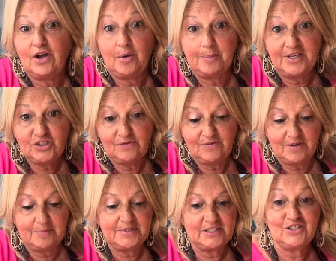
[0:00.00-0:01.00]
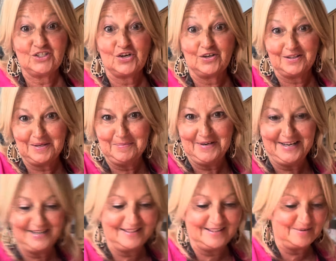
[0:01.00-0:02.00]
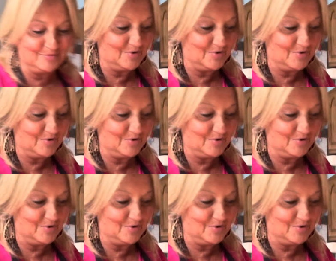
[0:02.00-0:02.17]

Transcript: how much of them until you start eliminating them,